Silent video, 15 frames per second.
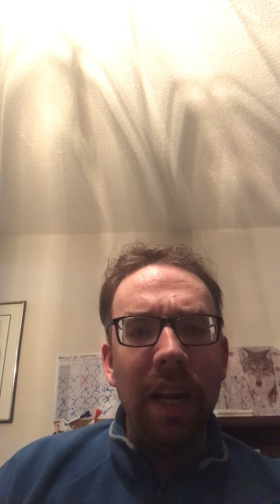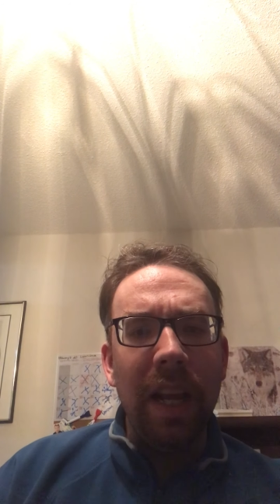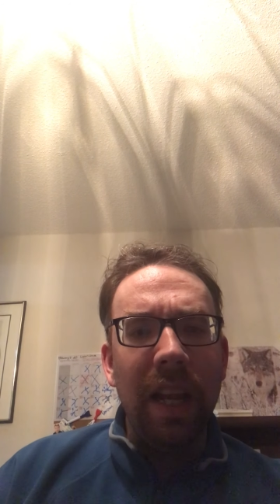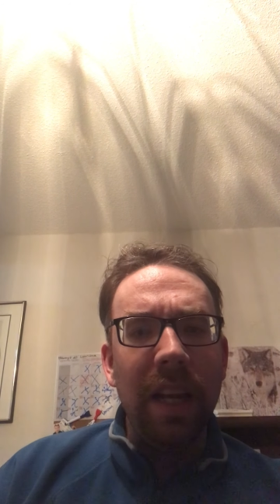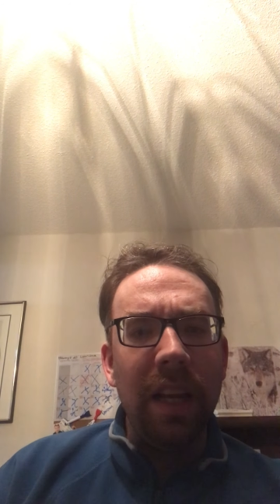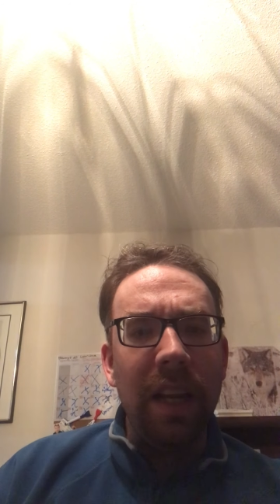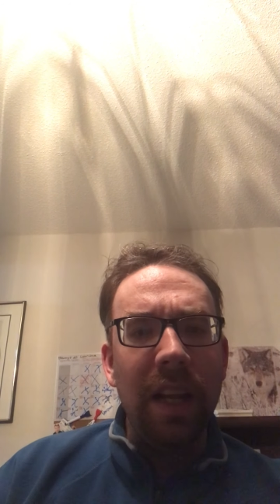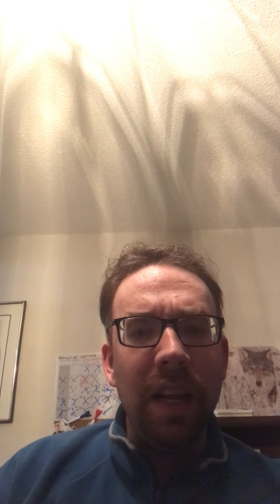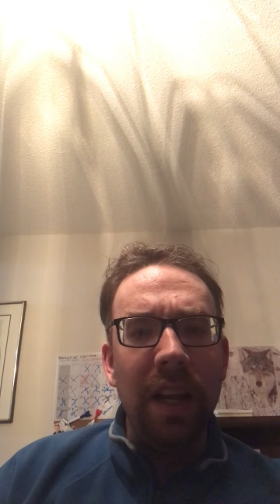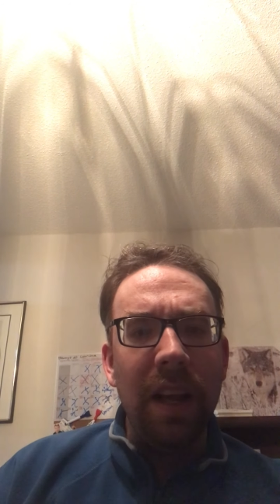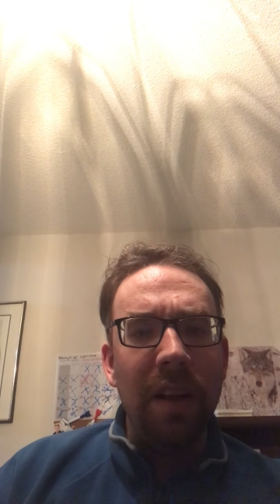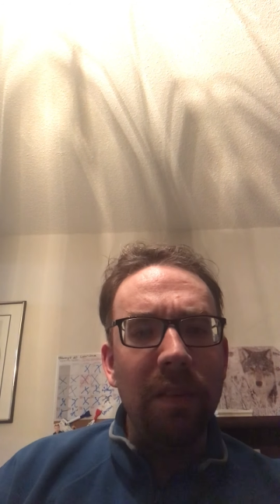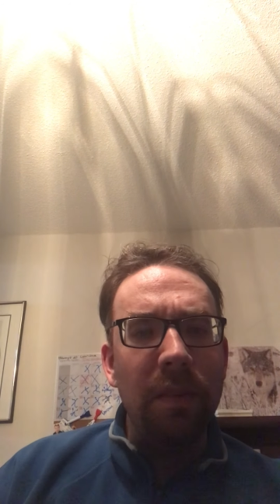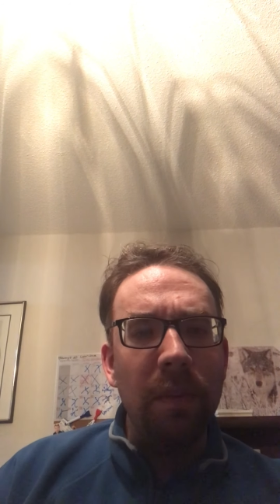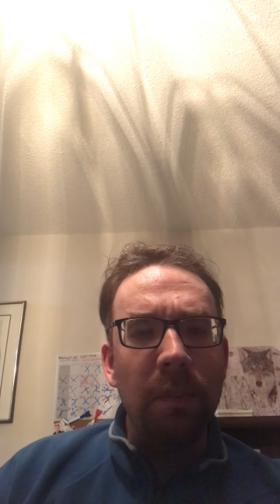
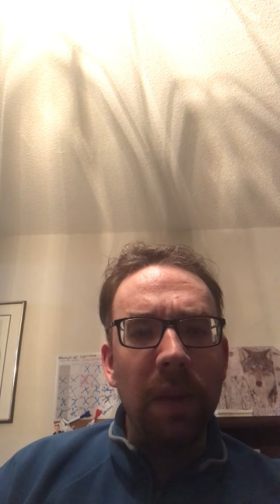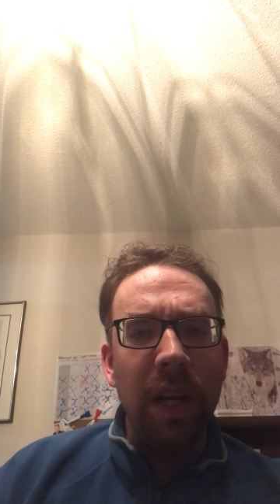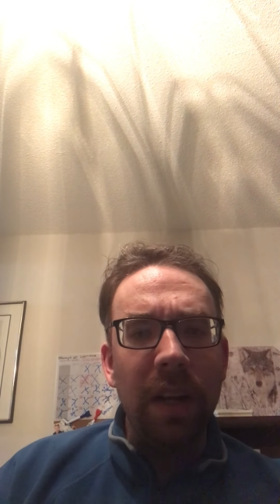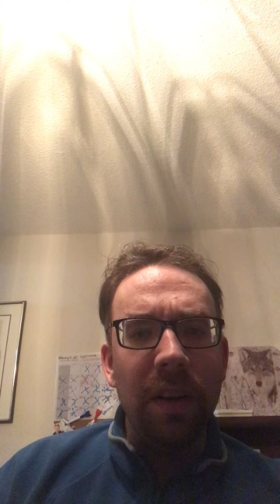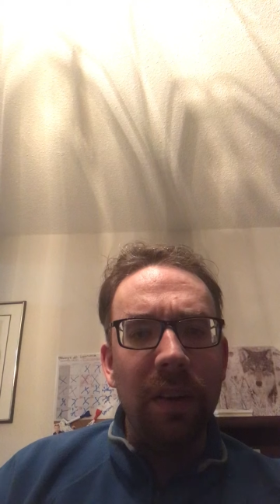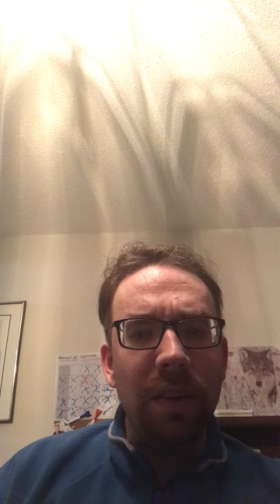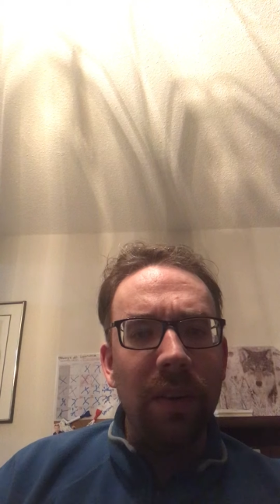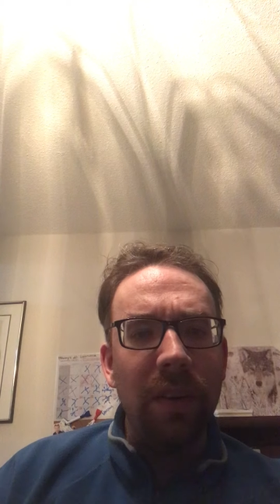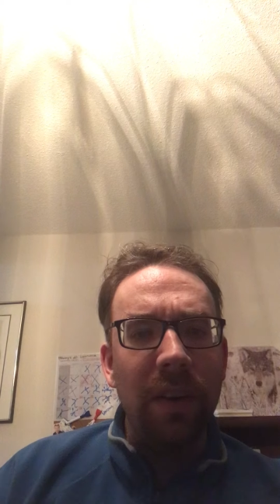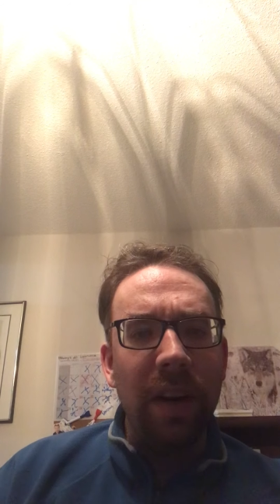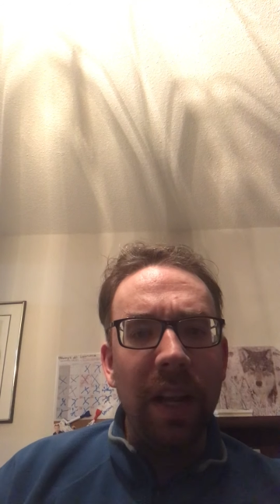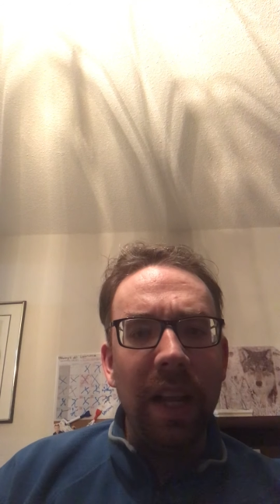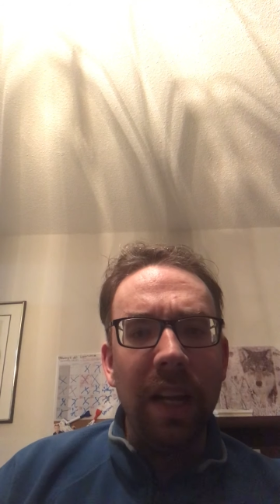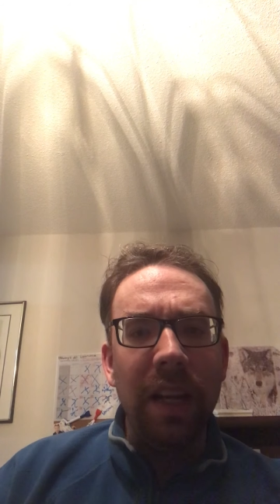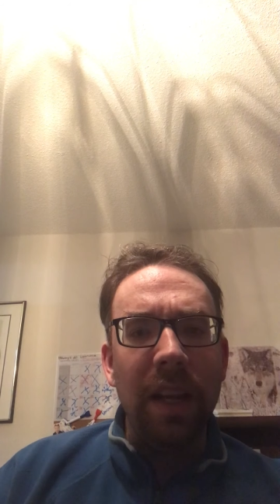anti-government or
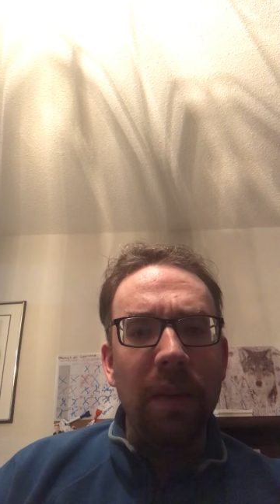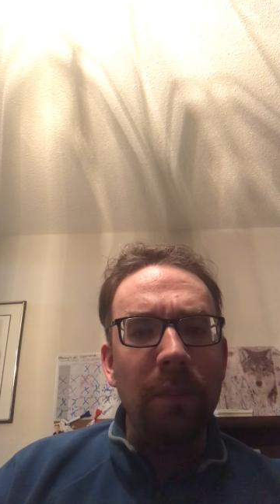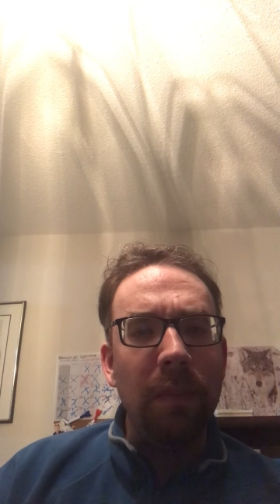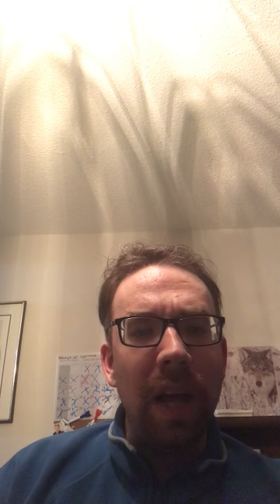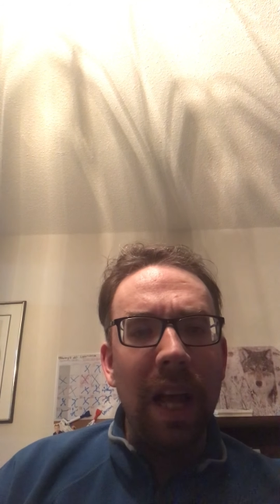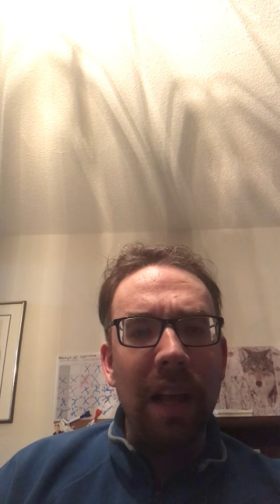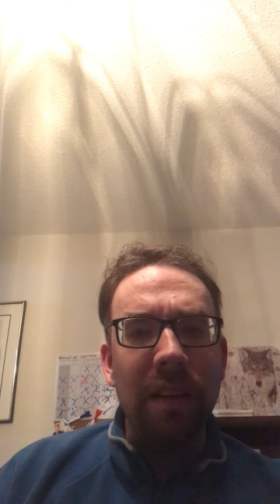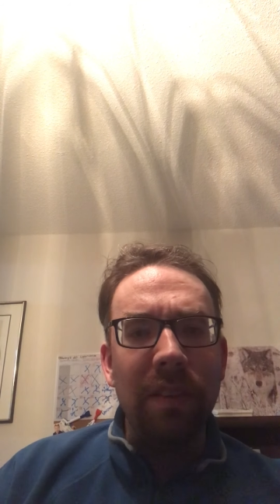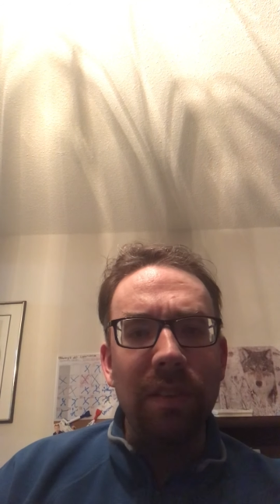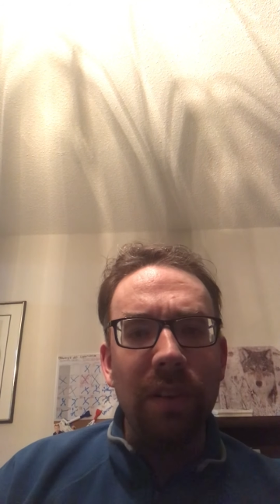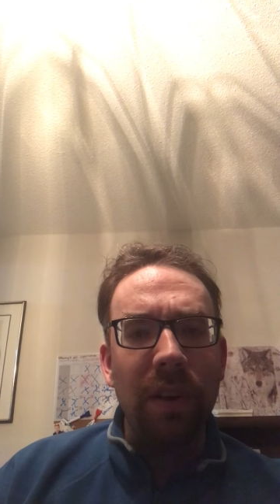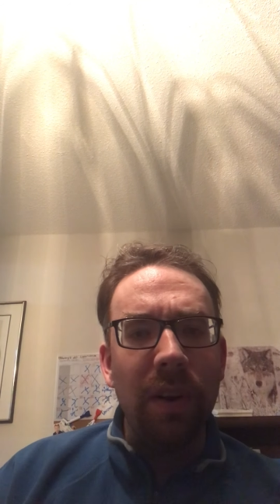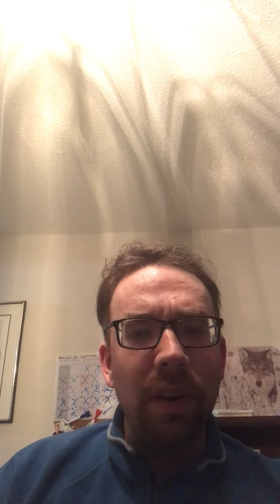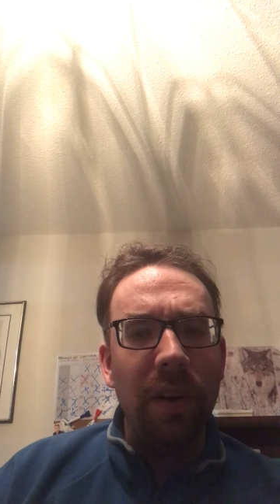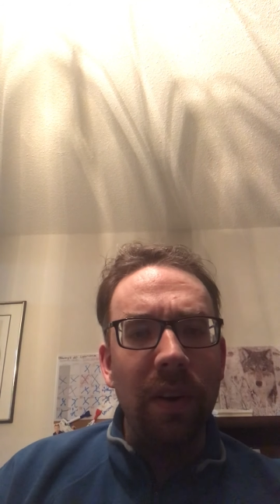an
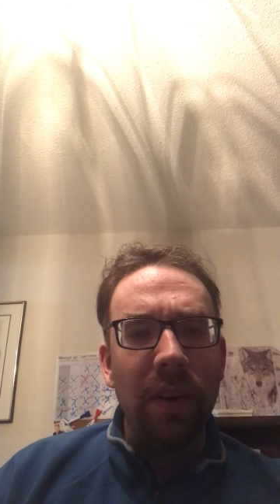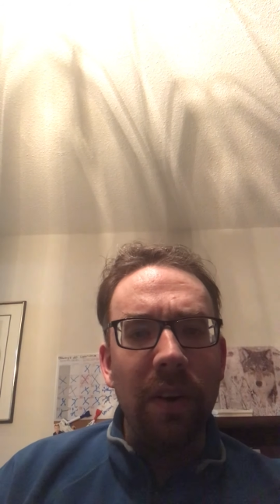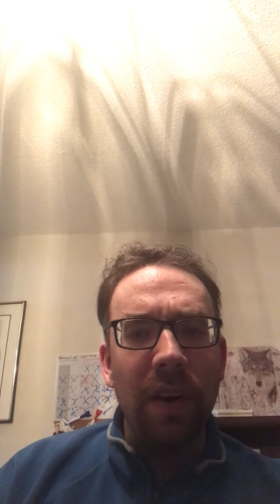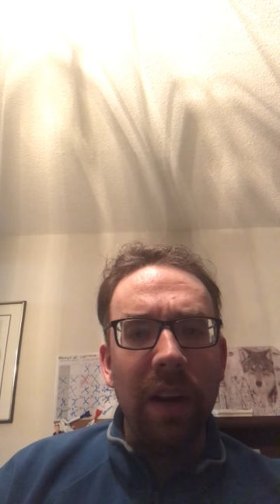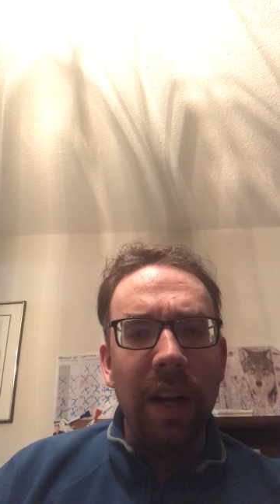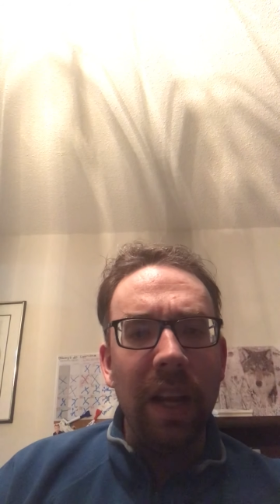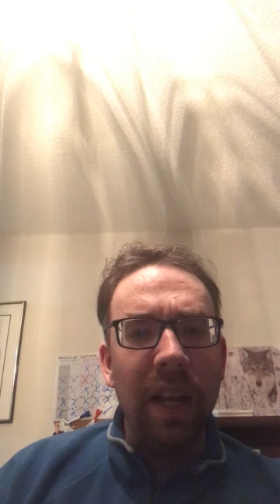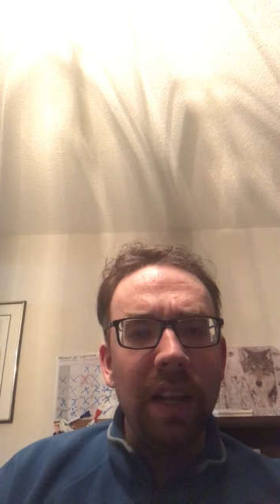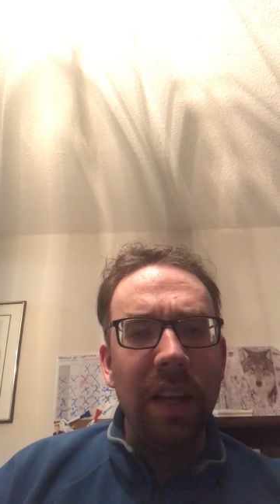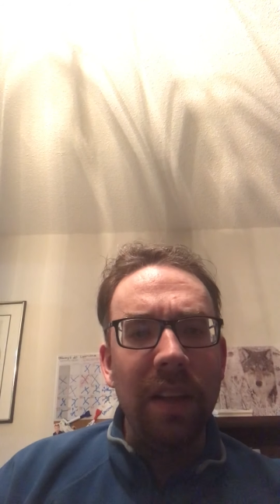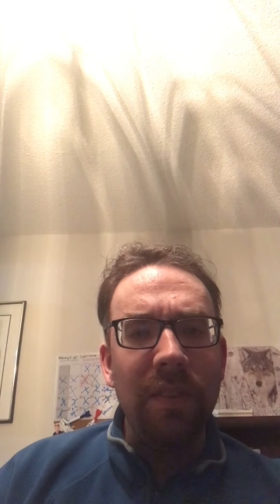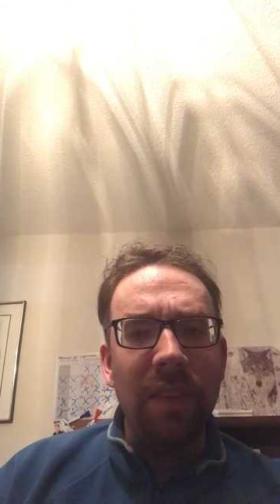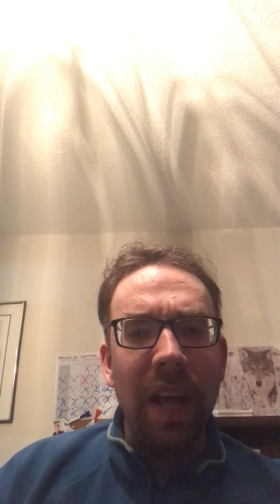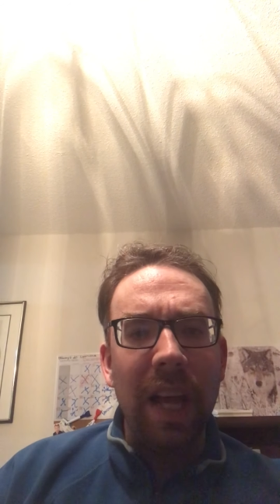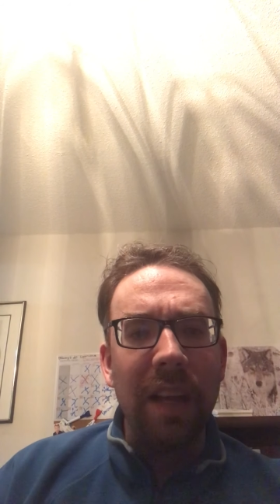anti-masker or an
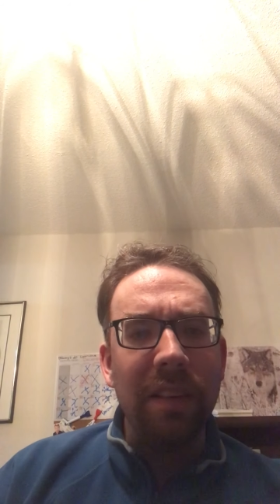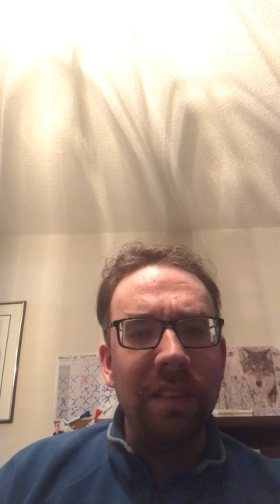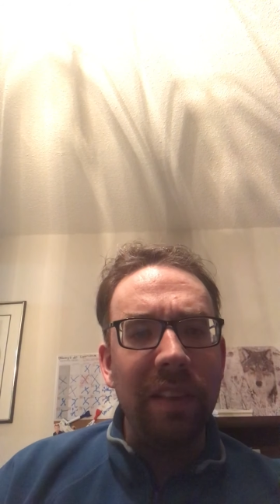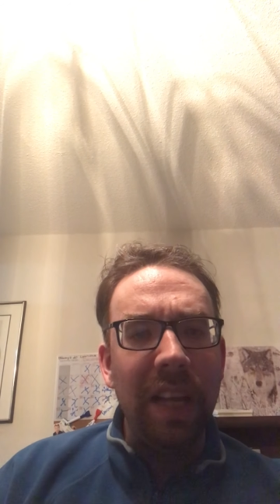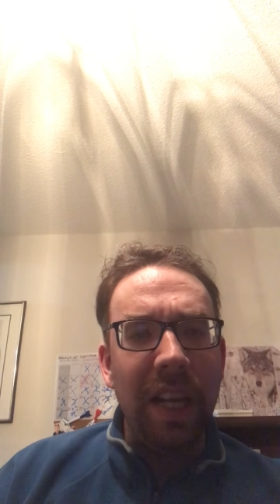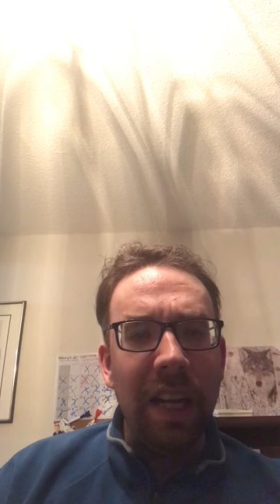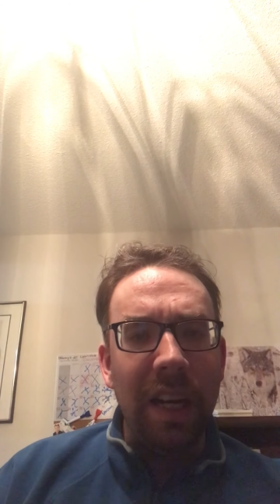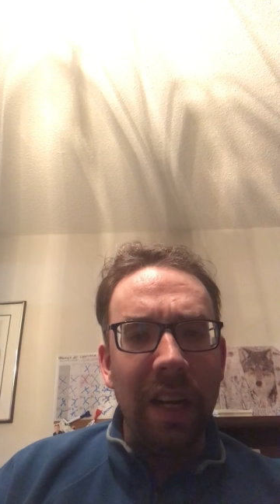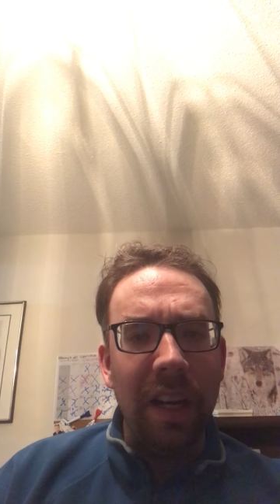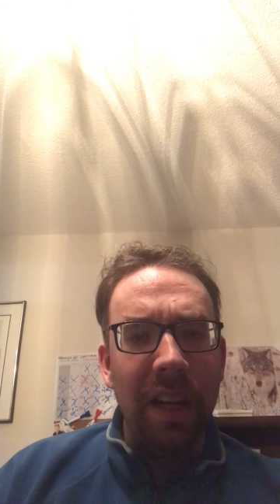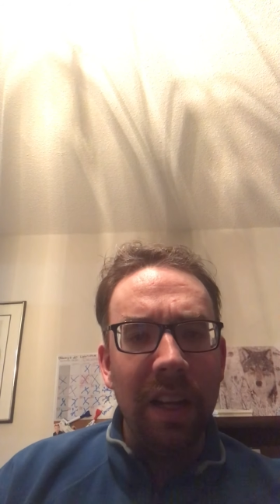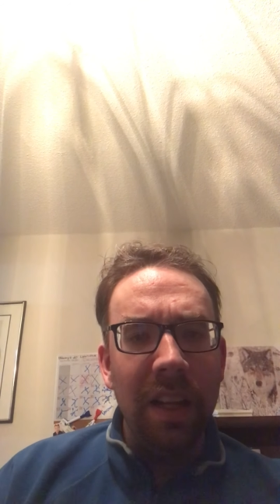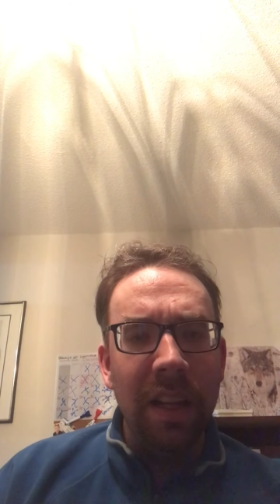anti-vaccine.